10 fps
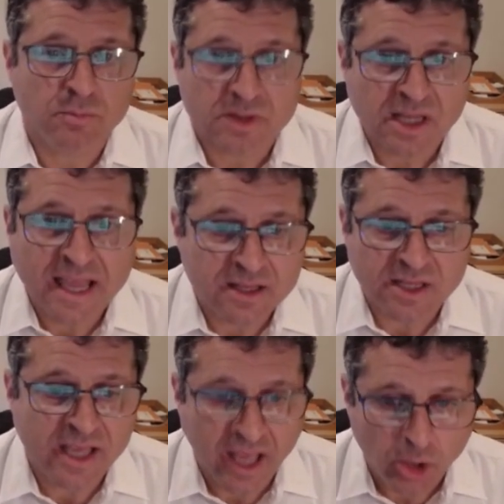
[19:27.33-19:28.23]

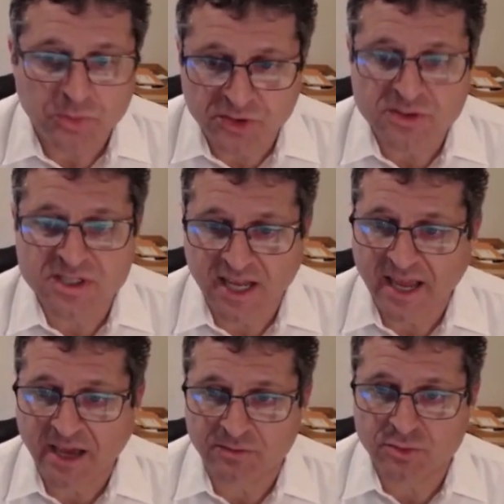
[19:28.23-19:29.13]
likely helps you stay
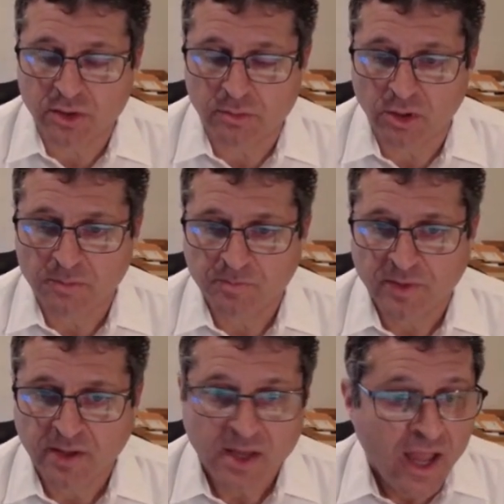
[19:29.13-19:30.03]
out of trouble.
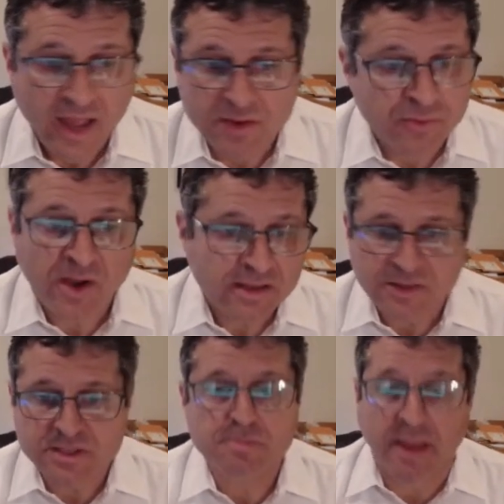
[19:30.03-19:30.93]
And then finally,
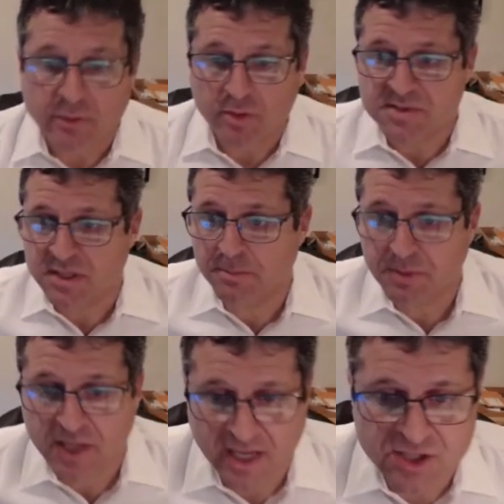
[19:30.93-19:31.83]
there's bankruptcy
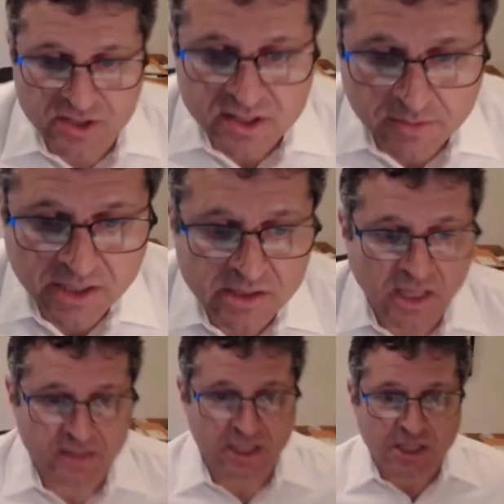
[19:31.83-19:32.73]
implications. I mean,
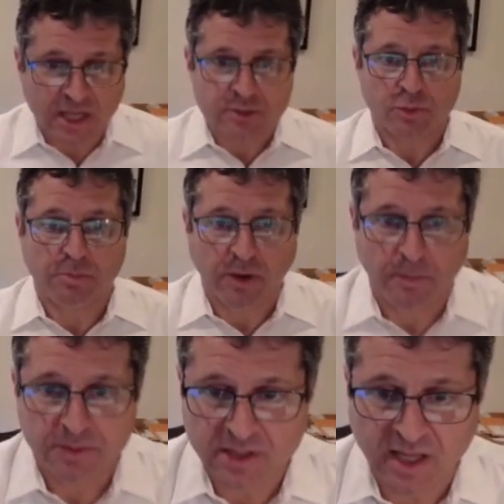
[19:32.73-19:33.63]
an intellectual
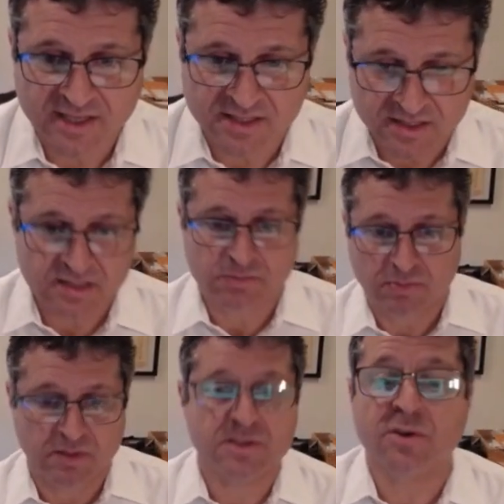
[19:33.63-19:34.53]
property license
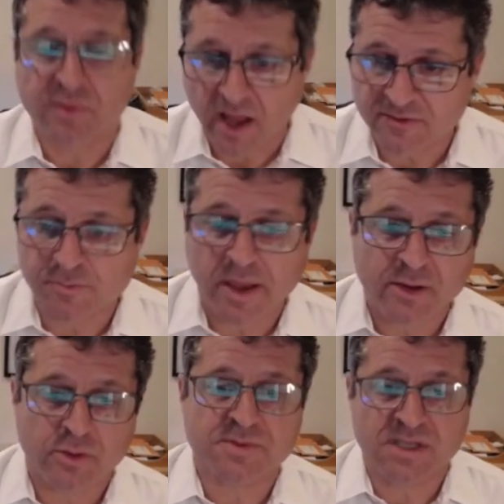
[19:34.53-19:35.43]
survives
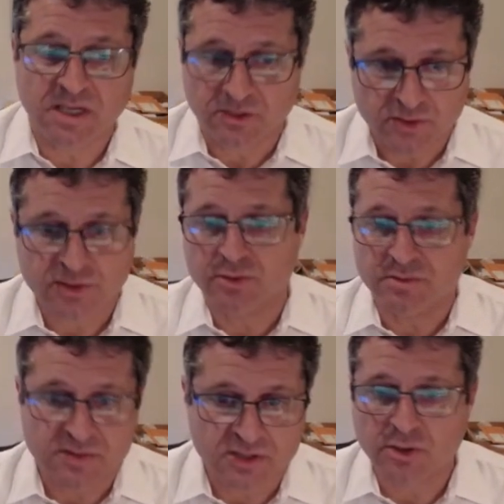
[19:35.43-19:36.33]
bankruptcy under
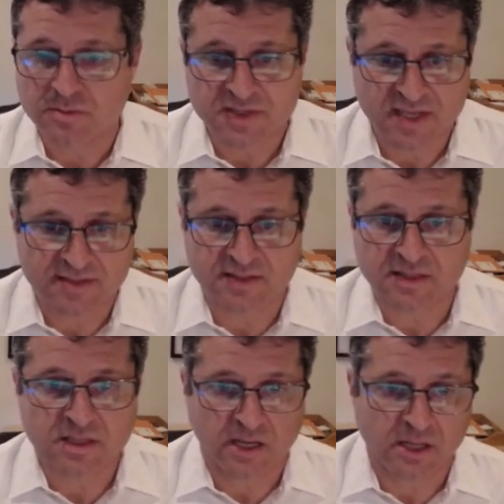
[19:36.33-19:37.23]
certain circumstances.
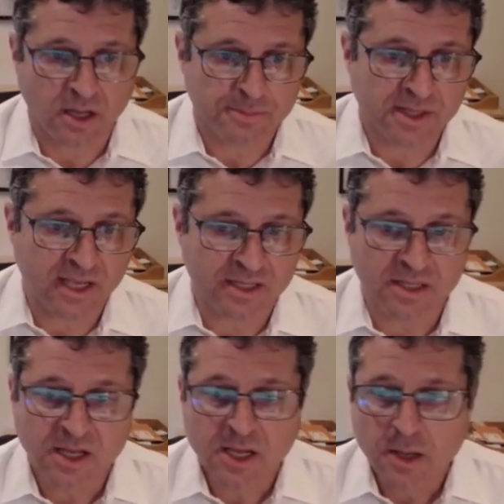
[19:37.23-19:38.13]
It's kind of complicated.
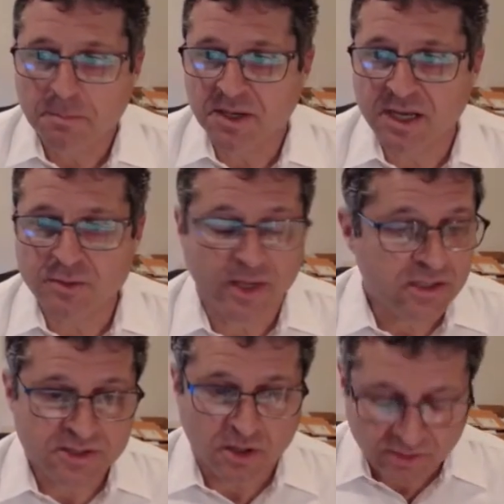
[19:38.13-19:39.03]
But anyway,
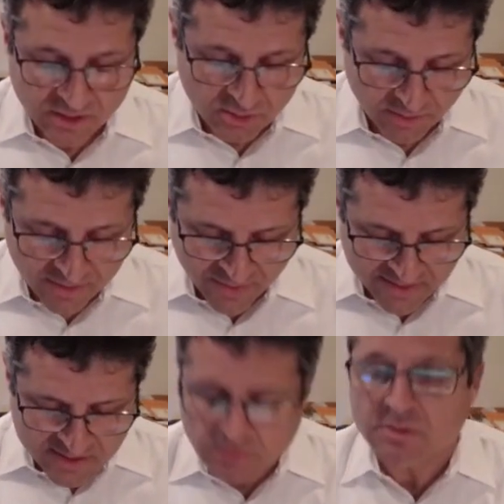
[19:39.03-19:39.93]
you don't need to create
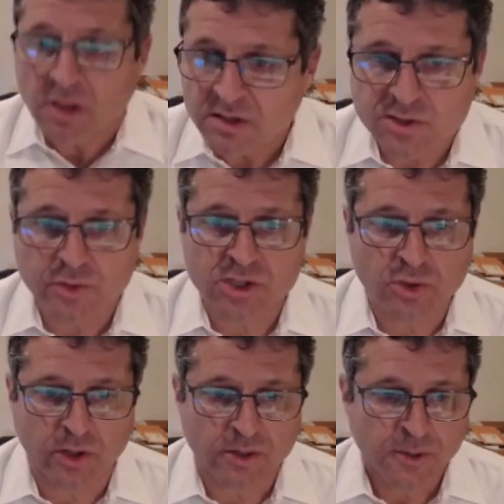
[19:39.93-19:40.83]
that. So long story
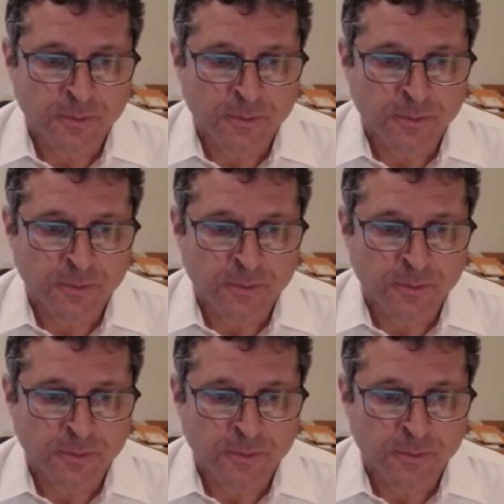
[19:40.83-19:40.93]
short,